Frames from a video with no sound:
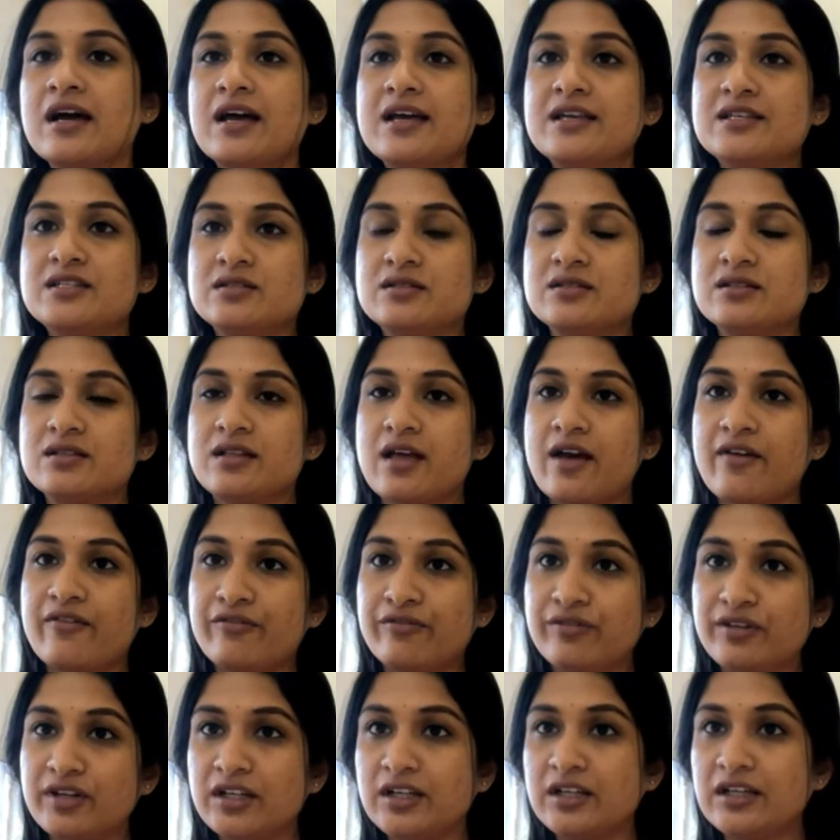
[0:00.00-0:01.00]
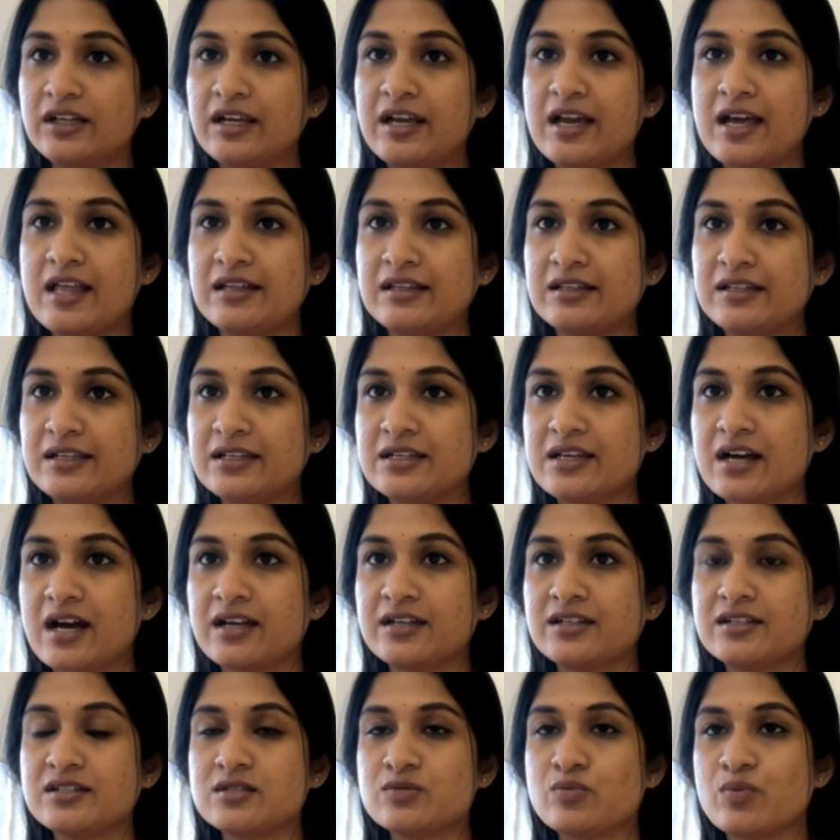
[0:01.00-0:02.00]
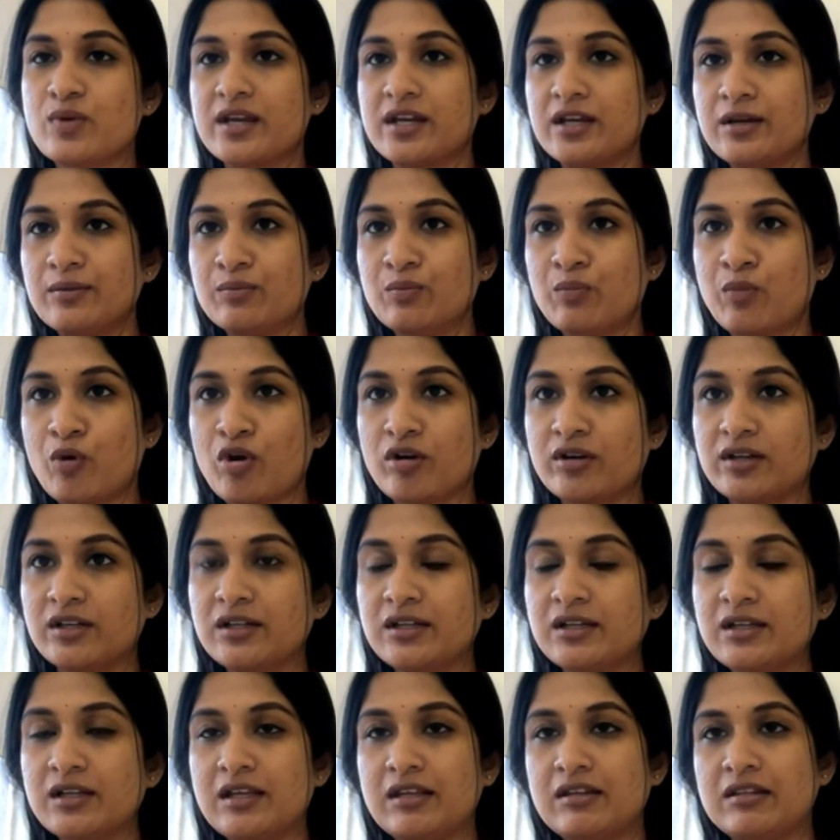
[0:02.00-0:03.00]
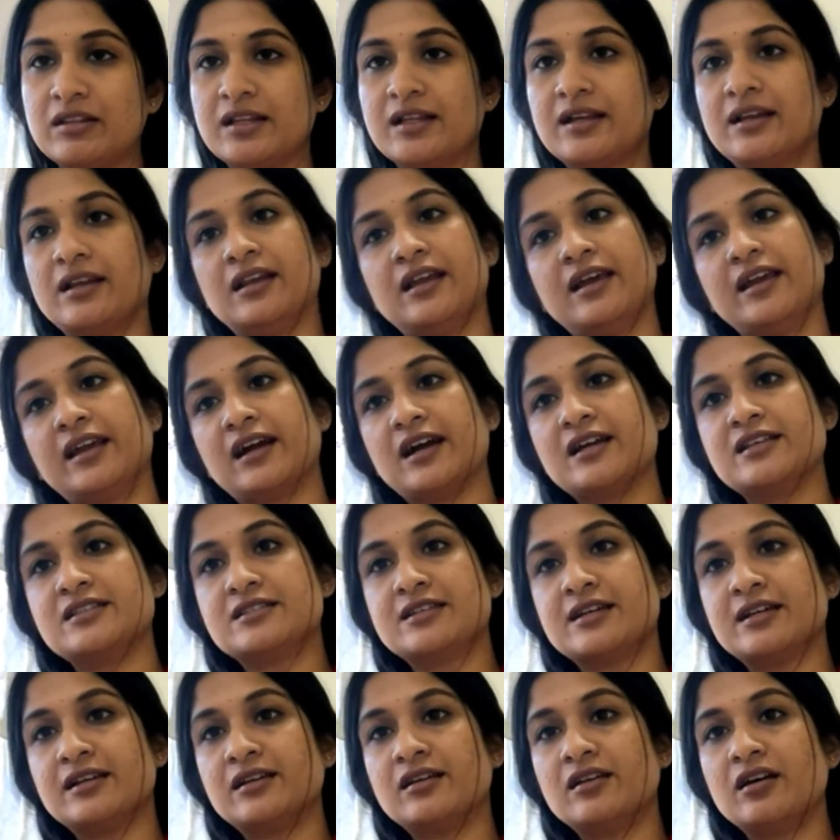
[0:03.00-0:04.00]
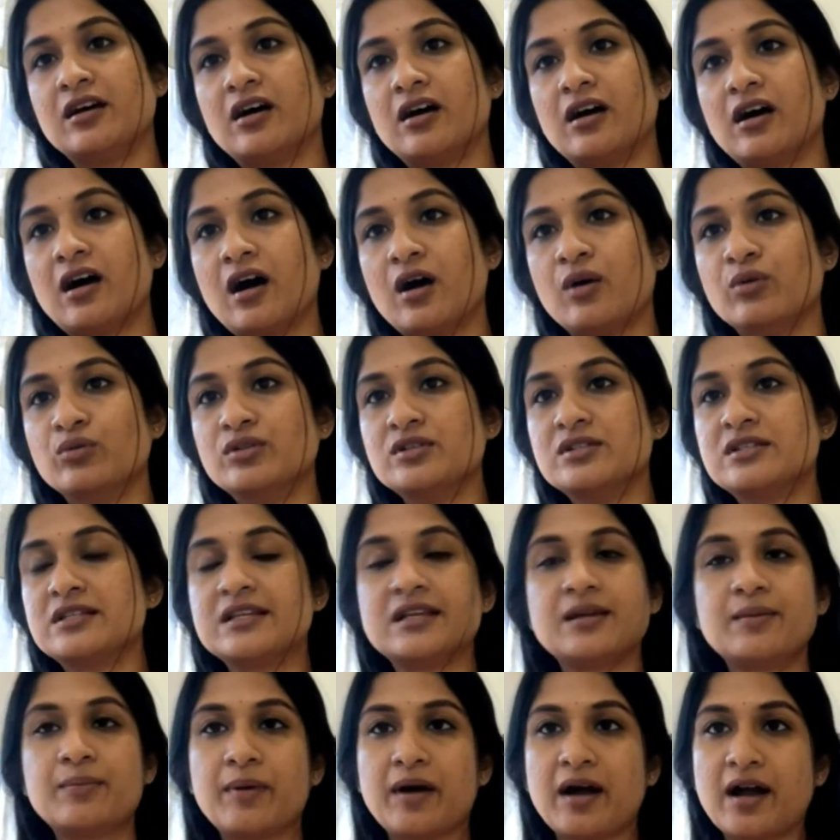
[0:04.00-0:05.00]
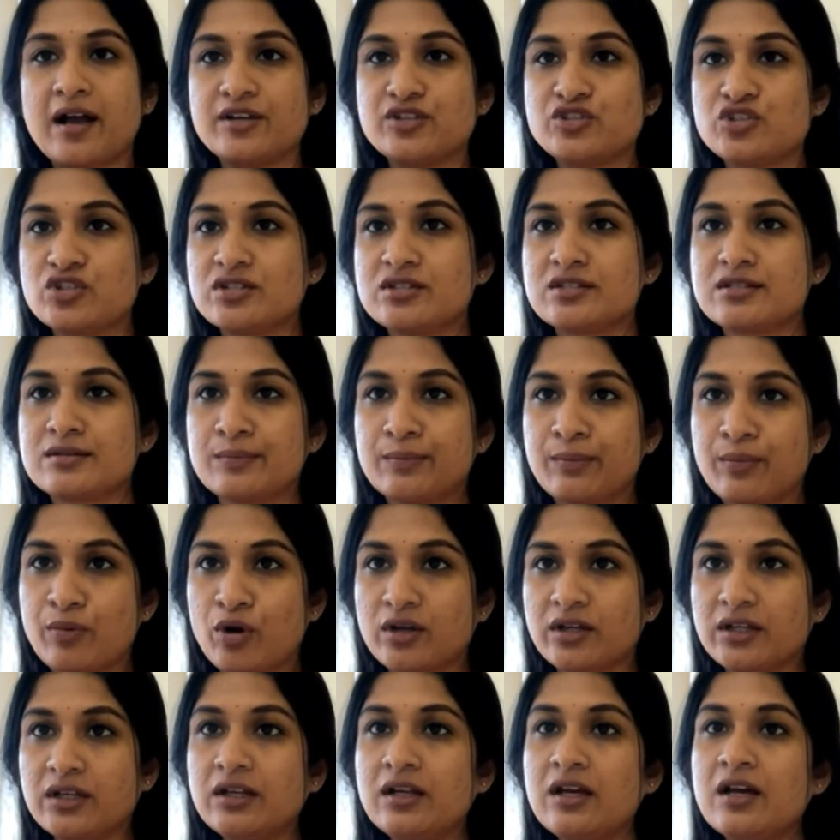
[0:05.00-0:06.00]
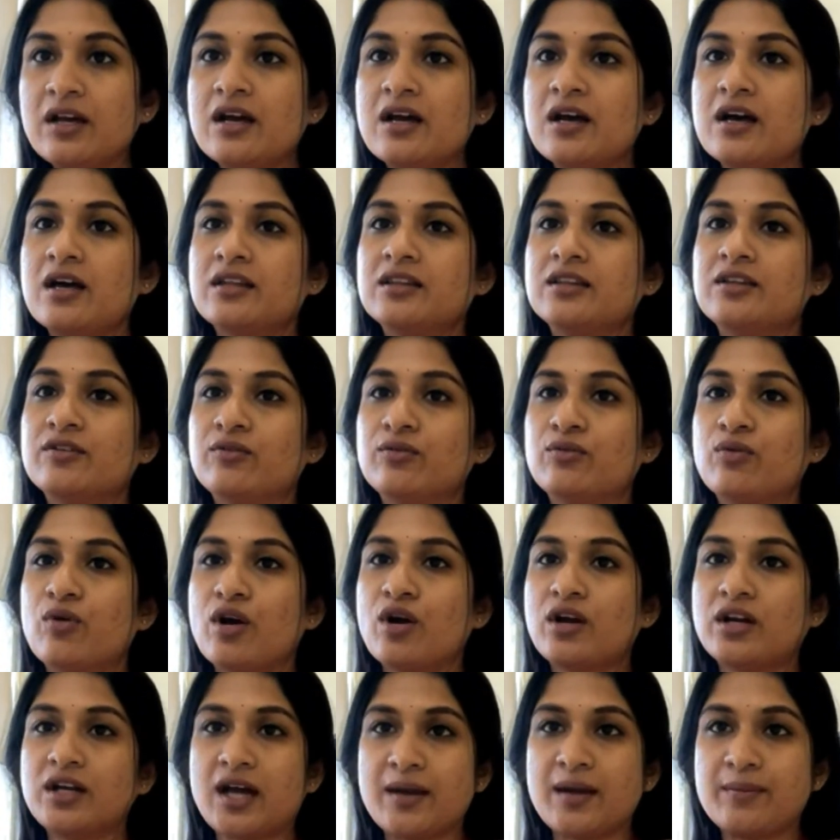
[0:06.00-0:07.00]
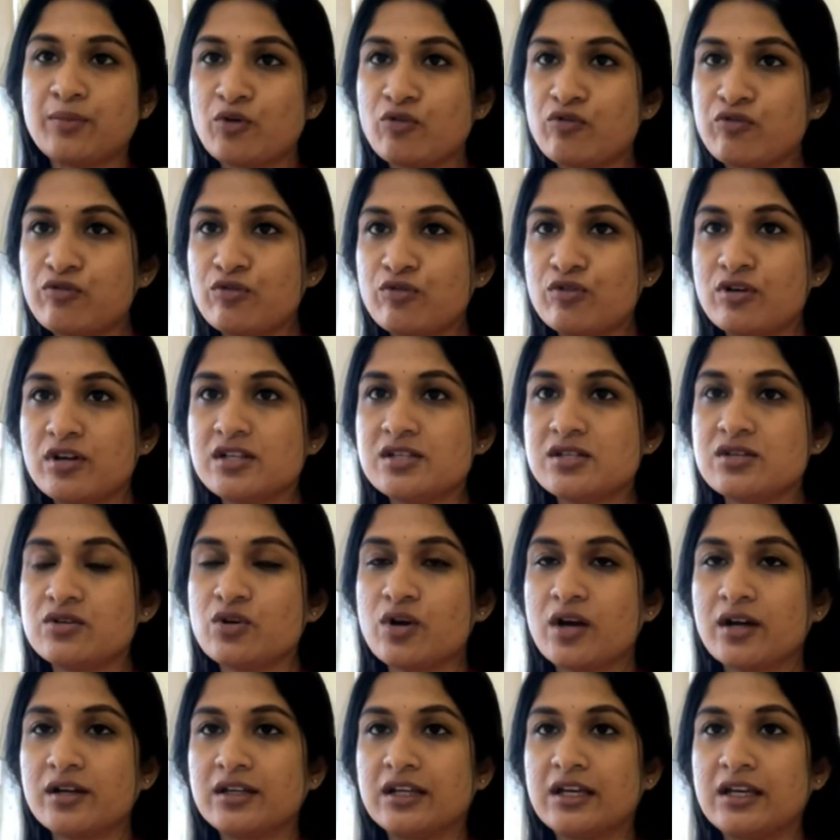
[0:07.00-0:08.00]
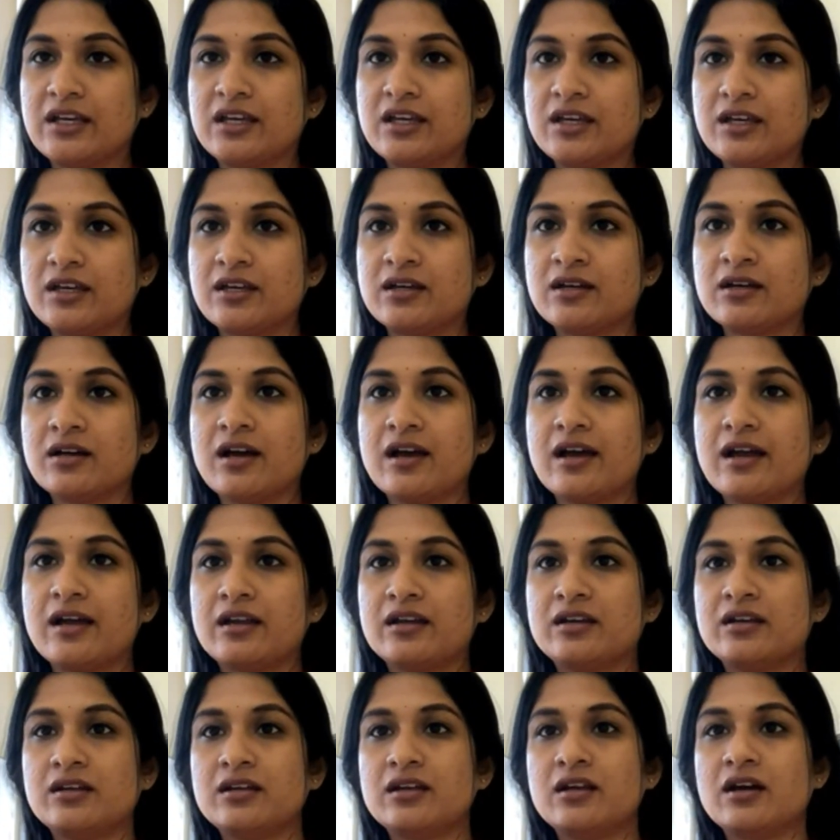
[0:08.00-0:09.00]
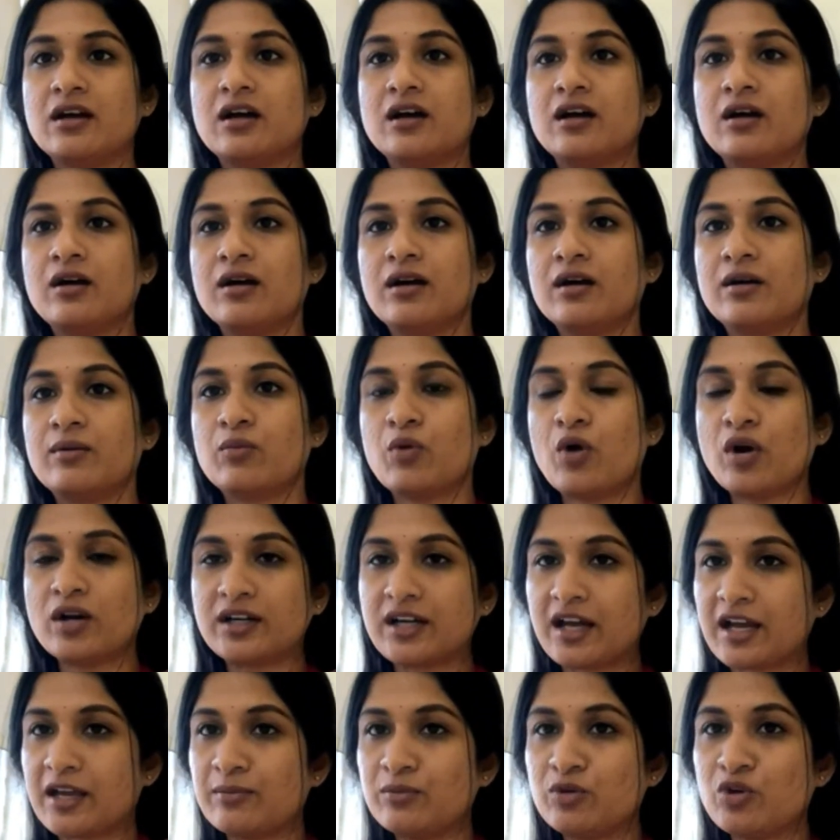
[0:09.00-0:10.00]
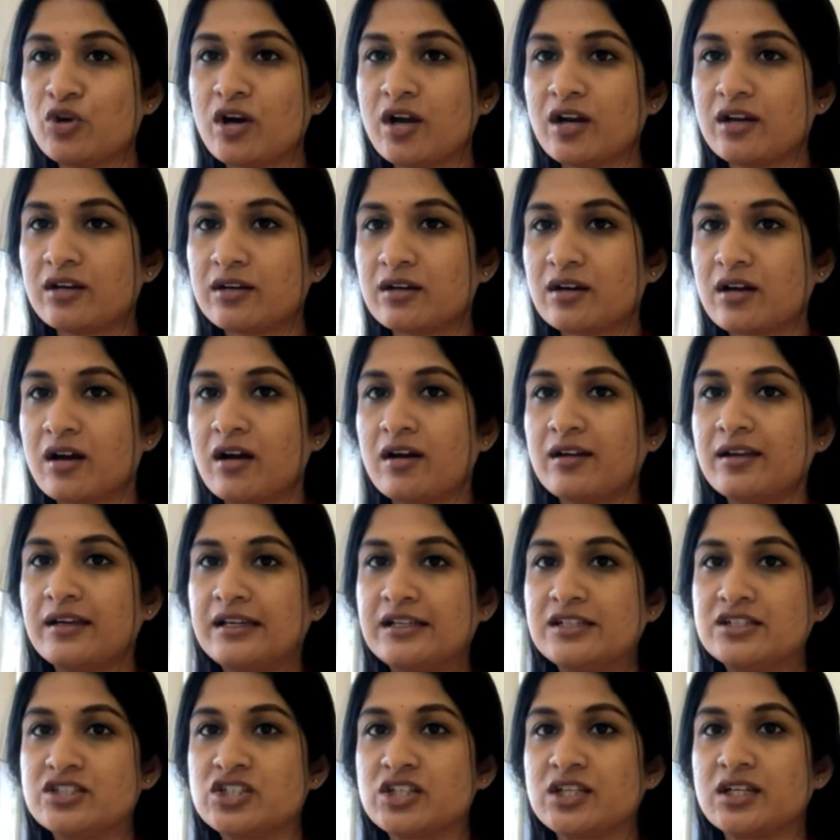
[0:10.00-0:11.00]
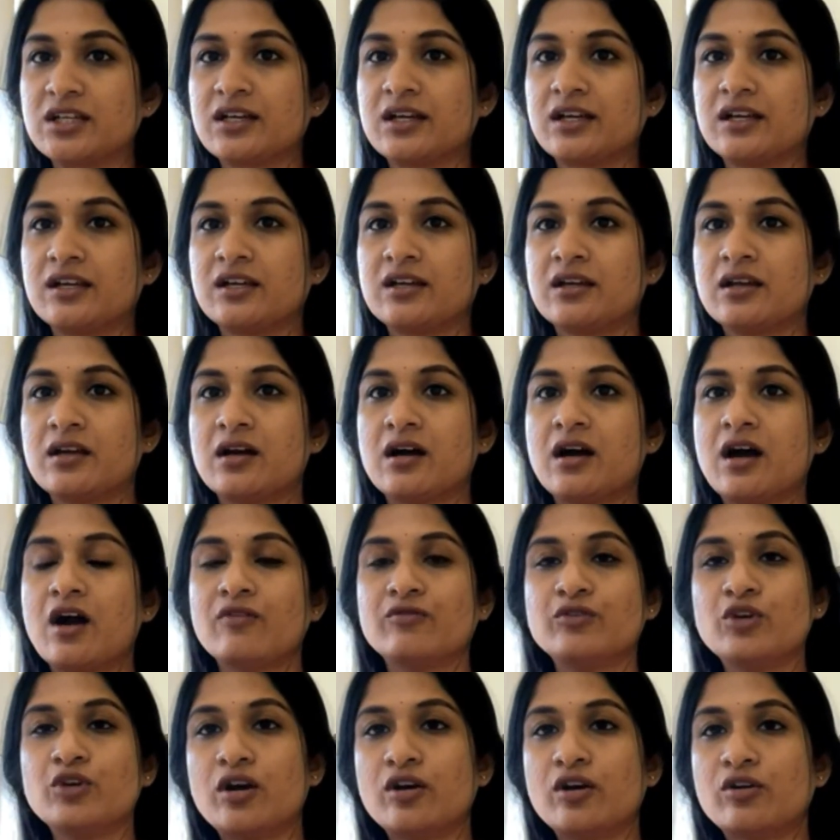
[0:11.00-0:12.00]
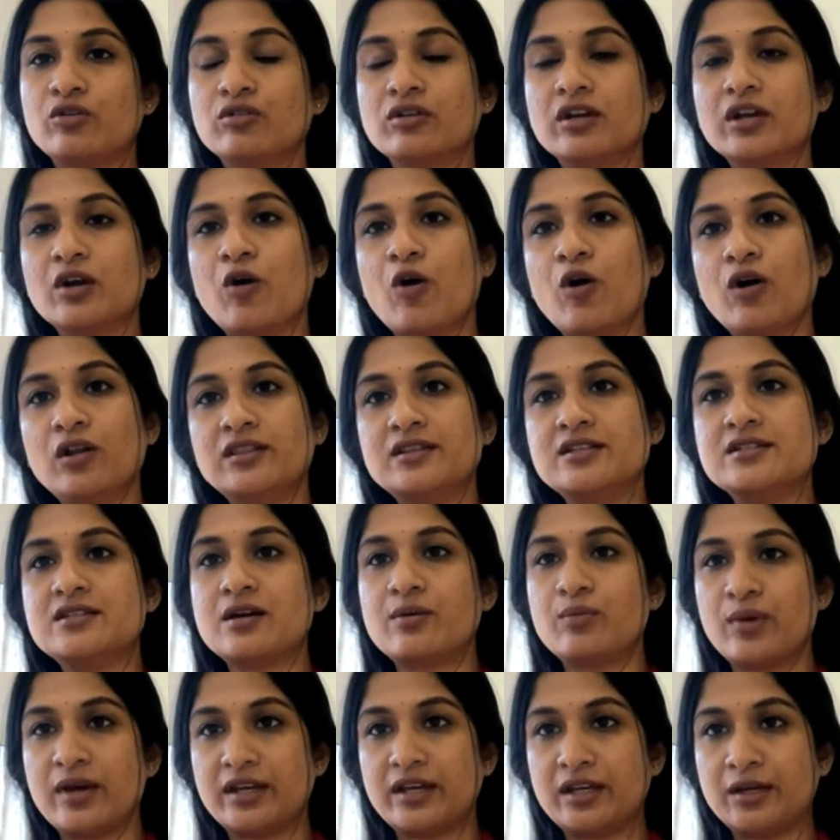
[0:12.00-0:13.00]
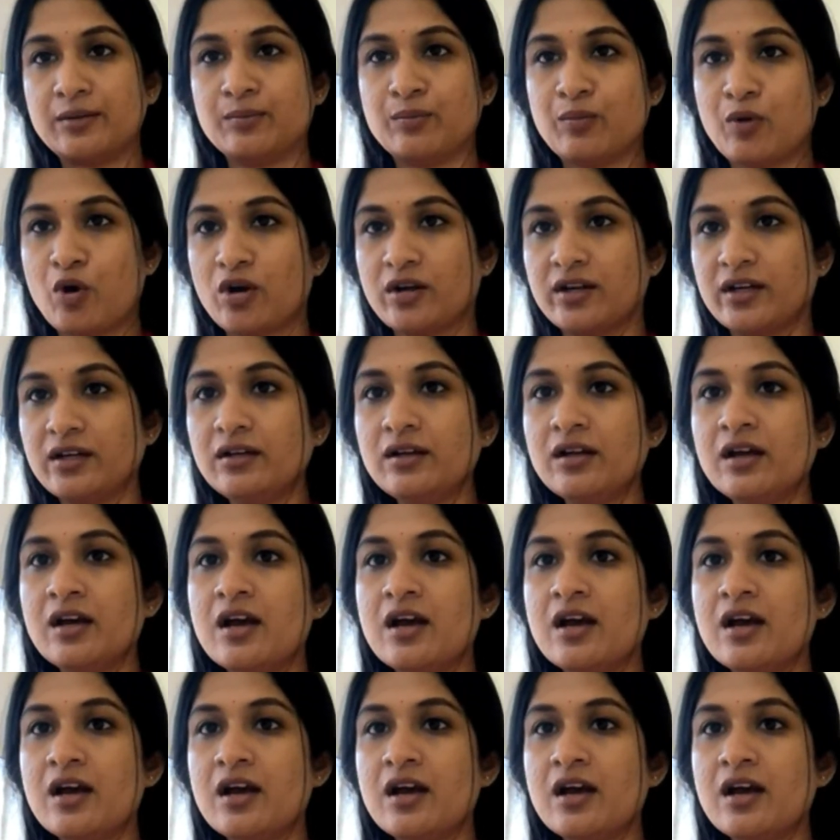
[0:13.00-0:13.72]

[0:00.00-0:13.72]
It's definitely healthy diet is very important in the, like I said, how the sleep hygiene is important, the what type of food is you are taking, and what time you are eating, and how you are cooking, all these are very important.